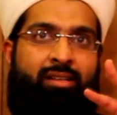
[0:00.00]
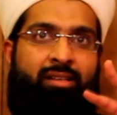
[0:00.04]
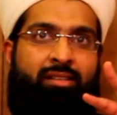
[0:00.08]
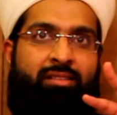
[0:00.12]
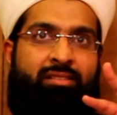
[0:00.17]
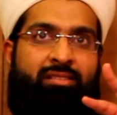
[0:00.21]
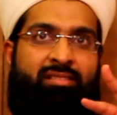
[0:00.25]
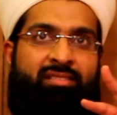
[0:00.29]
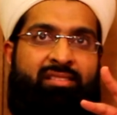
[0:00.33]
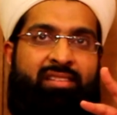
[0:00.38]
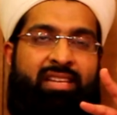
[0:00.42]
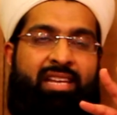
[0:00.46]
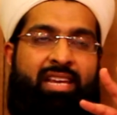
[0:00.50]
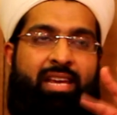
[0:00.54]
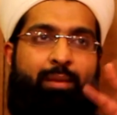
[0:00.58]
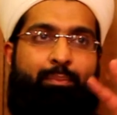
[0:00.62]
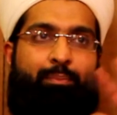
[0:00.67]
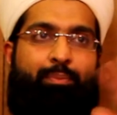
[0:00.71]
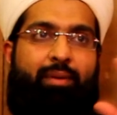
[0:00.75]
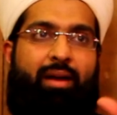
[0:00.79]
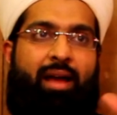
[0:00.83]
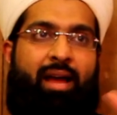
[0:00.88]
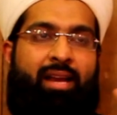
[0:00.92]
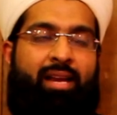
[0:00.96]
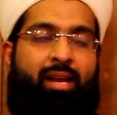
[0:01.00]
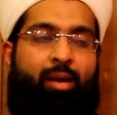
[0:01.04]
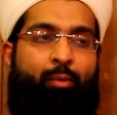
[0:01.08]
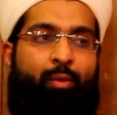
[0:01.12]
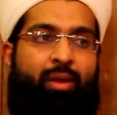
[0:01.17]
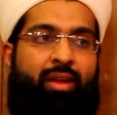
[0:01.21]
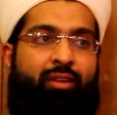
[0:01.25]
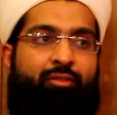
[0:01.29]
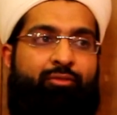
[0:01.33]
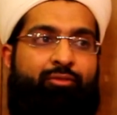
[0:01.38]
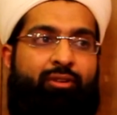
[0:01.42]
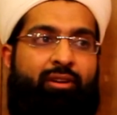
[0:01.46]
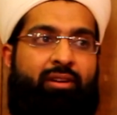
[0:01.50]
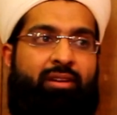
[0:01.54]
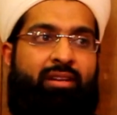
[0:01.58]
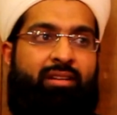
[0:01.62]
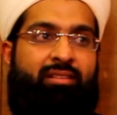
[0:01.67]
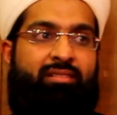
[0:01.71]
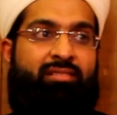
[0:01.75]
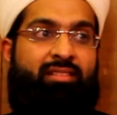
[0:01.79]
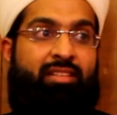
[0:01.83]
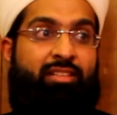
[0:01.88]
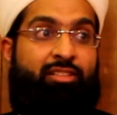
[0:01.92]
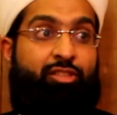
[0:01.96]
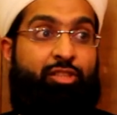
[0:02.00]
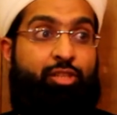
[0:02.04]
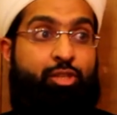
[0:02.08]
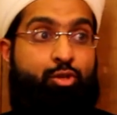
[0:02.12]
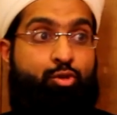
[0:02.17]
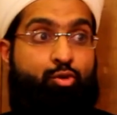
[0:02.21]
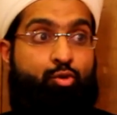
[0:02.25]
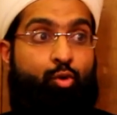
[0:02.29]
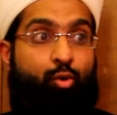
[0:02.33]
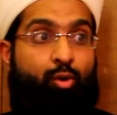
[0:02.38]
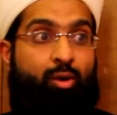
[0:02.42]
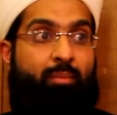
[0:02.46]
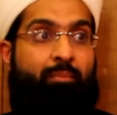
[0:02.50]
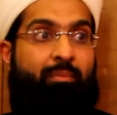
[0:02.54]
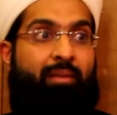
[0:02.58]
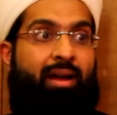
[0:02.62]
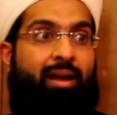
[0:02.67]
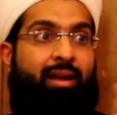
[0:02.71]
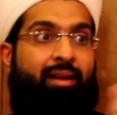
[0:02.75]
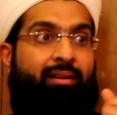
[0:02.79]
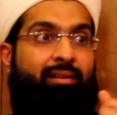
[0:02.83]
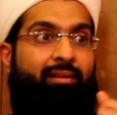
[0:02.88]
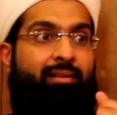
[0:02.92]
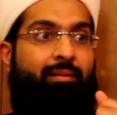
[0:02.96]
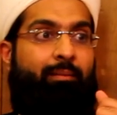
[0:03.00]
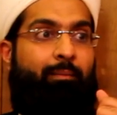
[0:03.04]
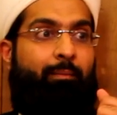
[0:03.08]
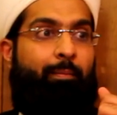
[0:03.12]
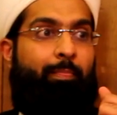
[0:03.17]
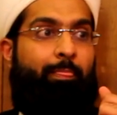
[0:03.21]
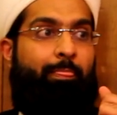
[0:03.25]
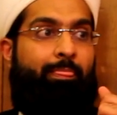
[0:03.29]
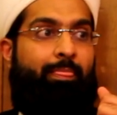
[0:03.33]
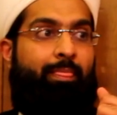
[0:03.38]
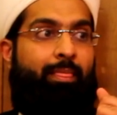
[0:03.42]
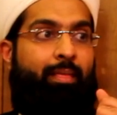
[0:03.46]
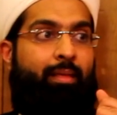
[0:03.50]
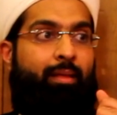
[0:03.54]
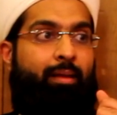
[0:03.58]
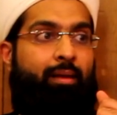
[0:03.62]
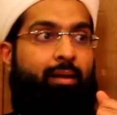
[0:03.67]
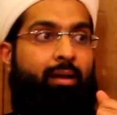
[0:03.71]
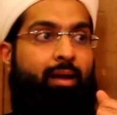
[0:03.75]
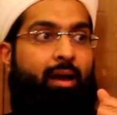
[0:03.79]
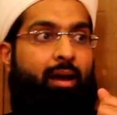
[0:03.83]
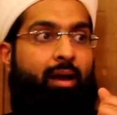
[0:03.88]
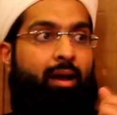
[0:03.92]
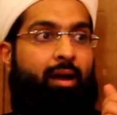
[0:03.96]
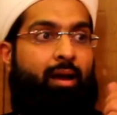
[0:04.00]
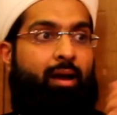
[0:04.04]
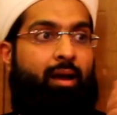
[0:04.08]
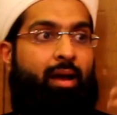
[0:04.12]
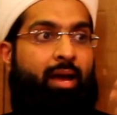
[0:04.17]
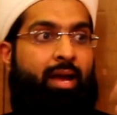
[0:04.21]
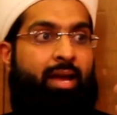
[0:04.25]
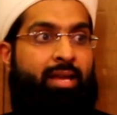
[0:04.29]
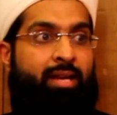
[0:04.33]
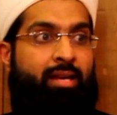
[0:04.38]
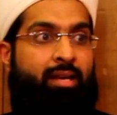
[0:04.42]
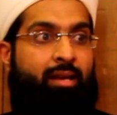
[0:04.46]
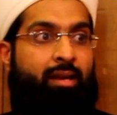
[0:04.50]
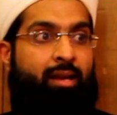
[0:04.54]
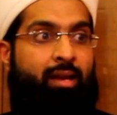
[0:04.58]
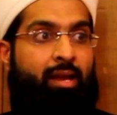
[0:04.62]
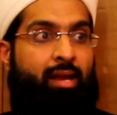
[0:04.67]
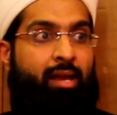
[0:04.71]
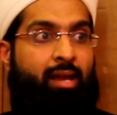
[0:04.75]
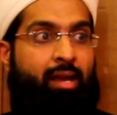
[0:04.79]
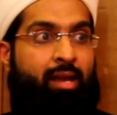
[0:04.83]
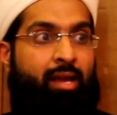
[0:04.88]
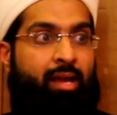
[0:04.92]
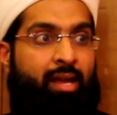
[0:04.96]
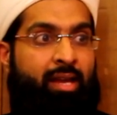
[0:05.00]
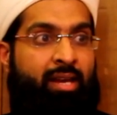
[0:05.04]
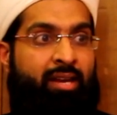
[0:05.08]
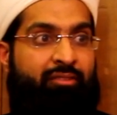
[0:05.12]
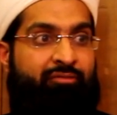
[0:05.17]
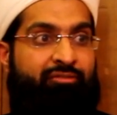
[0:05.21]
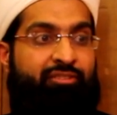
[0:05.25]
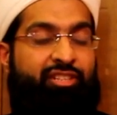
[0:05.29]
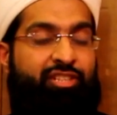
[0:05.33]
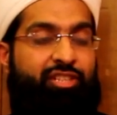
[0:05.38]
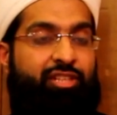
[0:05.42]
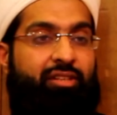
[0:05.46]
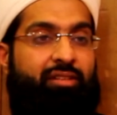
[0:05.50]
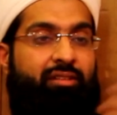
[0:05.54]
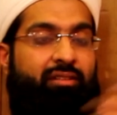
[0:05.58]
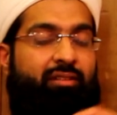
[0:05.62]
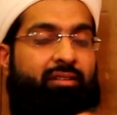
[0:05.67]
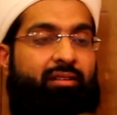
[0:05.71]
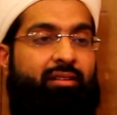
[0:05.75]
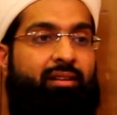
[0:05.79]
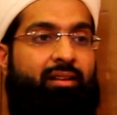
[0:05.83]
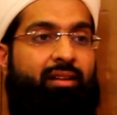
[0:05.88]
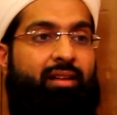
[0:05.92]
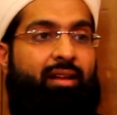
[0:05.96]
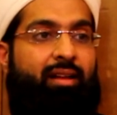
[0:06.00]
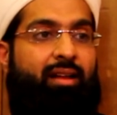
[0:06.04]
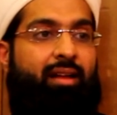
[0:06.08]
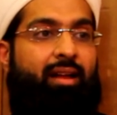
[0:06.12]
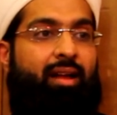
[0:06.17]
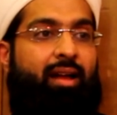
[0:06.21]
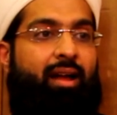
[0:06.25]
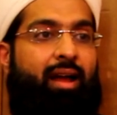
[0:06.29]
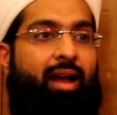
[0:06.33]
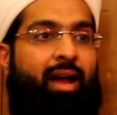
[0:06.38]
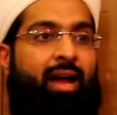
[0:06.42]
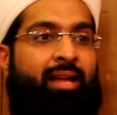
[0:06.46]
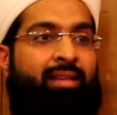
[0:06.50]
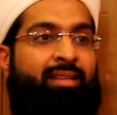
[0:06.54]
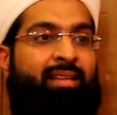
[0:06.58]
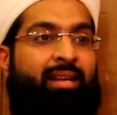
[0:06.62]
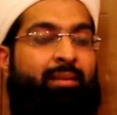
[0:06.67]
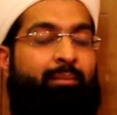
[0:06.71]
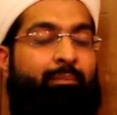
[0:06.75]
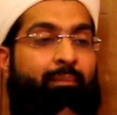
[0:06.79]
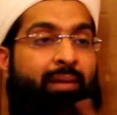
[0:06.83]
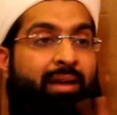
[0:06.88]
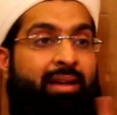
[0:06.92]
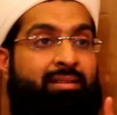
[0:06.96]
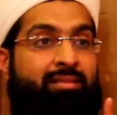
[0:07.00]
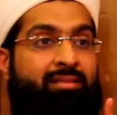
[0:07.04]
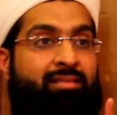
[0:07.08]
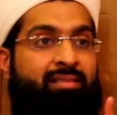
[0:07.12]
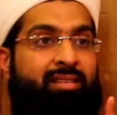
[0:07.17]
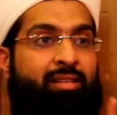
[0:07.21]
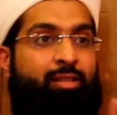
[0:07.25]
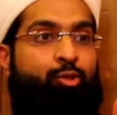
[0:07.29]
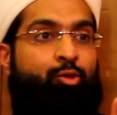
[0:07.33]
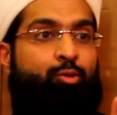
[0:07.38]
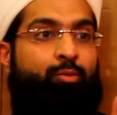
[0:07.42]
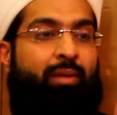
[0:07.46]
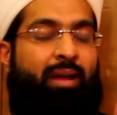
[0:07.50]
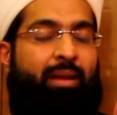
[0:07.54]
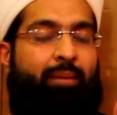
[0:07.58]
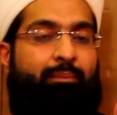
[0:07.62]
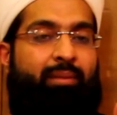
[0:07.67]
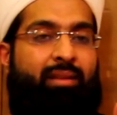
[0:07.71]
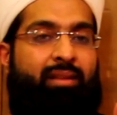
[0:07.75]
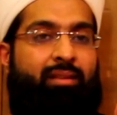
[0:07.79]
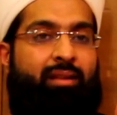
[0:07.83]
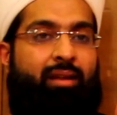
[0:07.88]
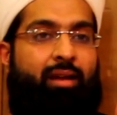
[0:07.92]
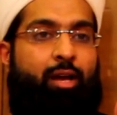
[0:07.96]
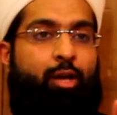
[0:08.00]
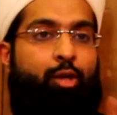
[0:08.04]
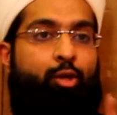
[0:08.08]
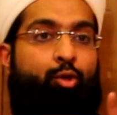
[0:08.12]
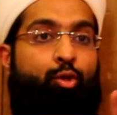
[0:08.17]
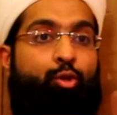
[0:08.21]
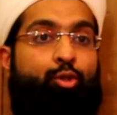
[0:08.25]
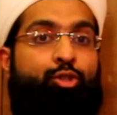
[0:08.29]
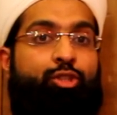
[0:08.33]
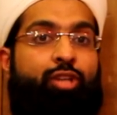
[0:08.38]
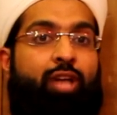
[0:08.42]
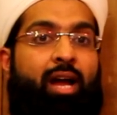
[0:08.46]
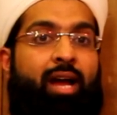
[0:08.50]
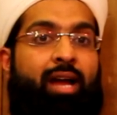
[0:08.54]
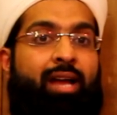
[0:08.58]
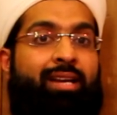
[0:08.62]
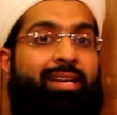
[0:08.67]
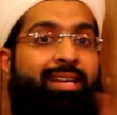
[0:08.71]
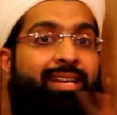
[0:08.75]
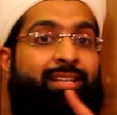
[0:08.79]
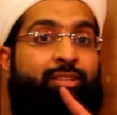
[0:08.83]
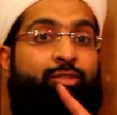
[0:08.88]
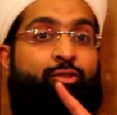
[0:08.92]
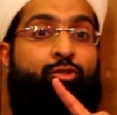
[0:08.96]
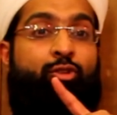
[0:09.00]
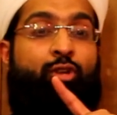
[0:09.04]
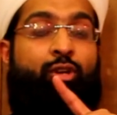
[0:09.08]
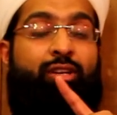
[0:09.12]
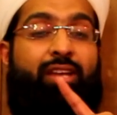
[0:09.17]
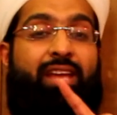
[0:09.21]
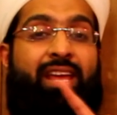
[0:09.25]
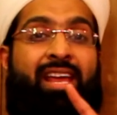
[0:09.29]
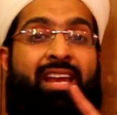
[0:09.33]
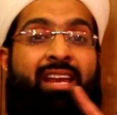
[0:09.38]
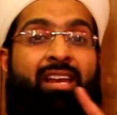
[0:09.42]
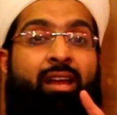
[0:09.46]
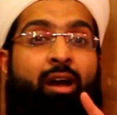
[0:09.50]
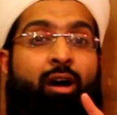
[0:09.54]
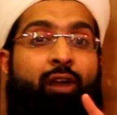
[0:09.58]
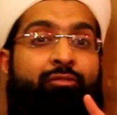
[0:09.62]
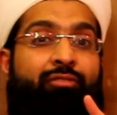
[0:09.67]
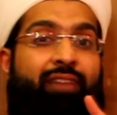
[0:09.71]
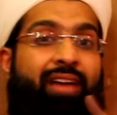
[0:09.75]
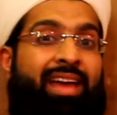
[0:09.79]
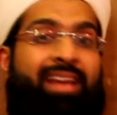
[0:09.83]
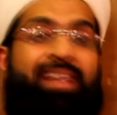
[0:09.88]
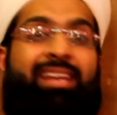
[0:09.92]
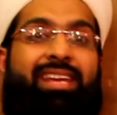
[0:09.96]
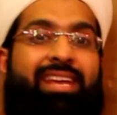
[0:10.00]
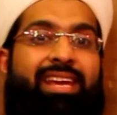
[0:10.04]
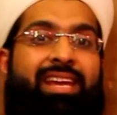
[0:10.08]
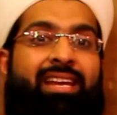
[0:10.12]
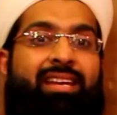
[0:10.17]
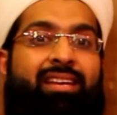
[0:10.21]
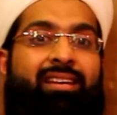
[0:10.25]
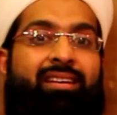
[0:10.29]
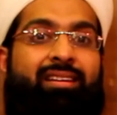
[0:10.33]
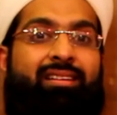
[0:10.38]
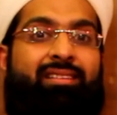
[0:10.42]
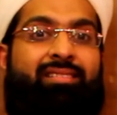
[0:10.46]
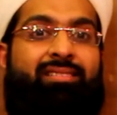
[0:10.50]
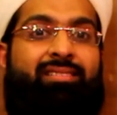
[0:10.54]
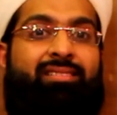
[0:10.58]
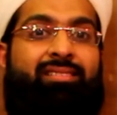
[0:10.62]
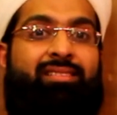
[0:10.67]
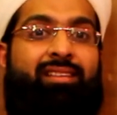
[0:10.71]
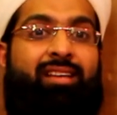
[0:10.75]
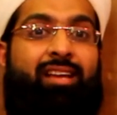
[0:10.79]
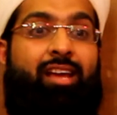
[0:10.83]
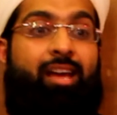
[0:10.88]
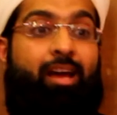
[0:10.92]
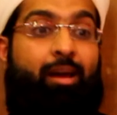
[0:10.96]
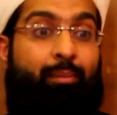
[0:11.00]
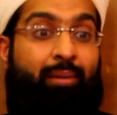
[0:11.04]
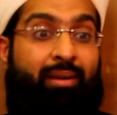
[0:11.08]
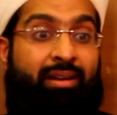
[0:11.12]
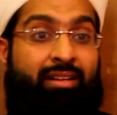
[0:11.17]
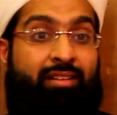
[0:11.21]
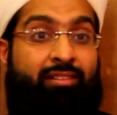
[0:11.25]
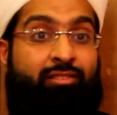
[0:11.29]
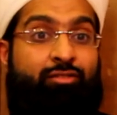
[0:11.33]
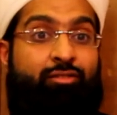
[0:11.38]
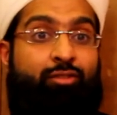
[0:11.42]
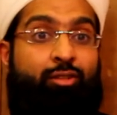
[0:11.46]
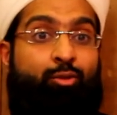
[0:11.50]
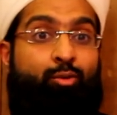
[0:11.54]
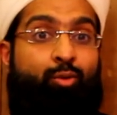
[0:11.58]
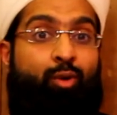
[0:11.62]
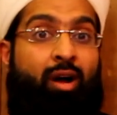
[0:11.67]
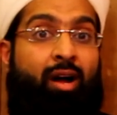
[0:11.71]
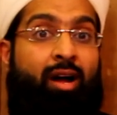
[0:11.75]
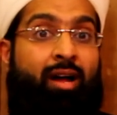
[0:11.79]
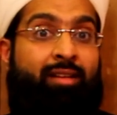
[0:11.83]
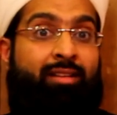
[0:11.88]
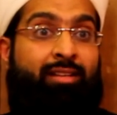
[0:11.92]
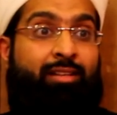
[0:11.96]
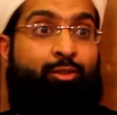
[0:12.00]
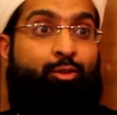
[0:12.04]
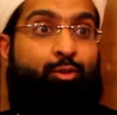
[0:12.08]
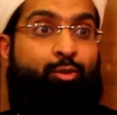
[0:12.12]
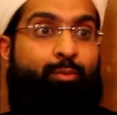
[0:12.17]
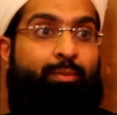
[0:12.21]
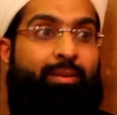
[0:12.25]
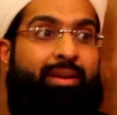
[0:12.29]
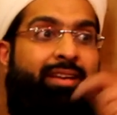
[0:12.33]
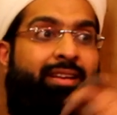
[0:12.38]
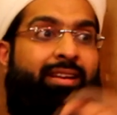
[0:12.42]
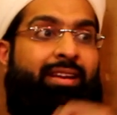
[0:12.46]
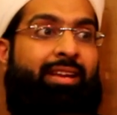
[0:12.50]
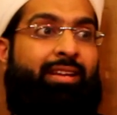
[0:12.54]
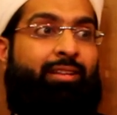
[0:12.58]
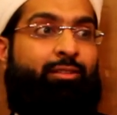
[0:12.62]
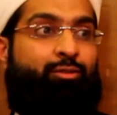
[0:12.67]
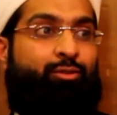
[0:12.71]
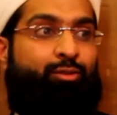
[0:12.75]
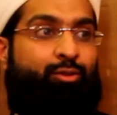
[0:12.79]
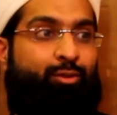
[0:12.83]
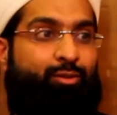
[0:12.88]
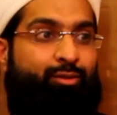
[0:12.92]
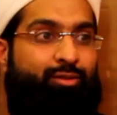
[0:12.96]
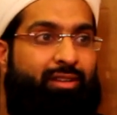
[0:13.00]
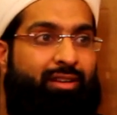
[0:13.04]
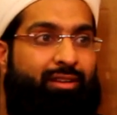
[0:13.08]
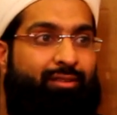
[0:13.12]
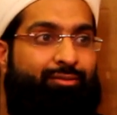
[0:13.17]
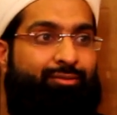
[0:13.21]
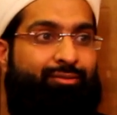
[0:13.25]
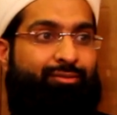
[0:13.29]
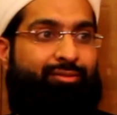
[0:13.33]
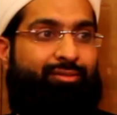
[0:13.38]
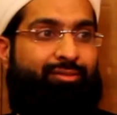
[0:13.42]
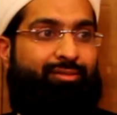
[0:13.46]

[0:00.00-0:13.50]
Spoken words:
sleep and awakefulness that she saw a man in a vision. And that man said to my mother, "Your child is not ill of any illness, but it's the dua that you made against yourself.